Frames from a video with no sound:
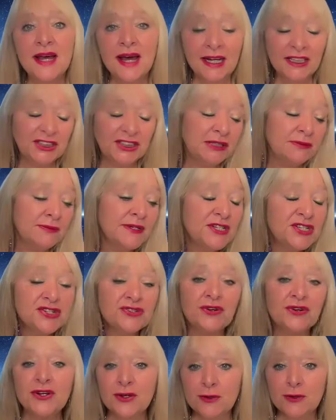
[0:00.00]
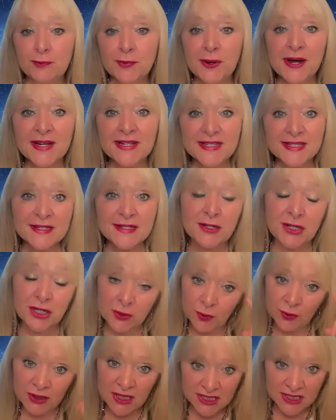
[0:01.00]
Actually means you're a good person and
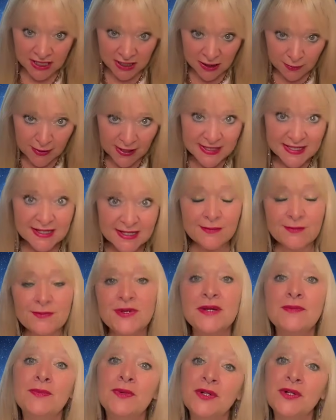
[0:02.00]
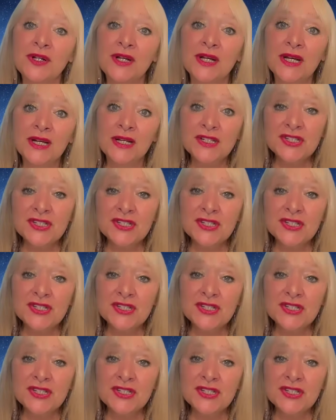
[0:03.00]
you want to see the best in people,